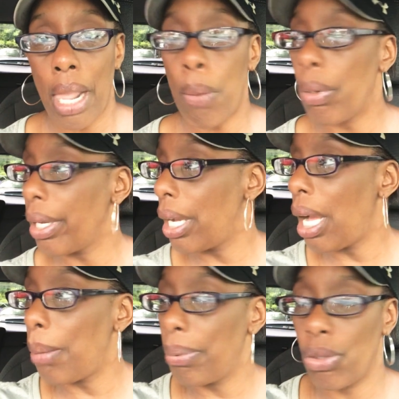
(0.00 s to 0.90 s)
I want to
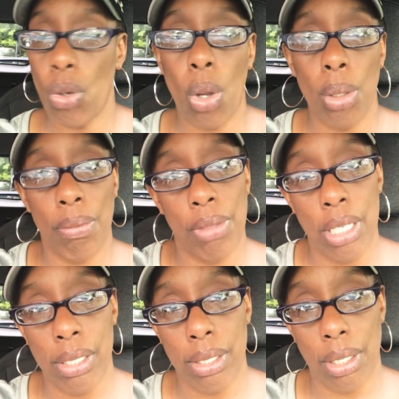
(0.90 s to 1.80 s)
accomplish all of
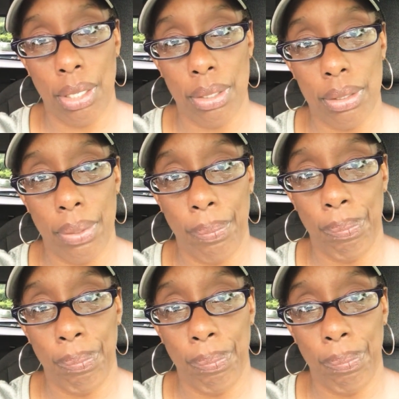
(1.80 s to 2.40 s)
these things.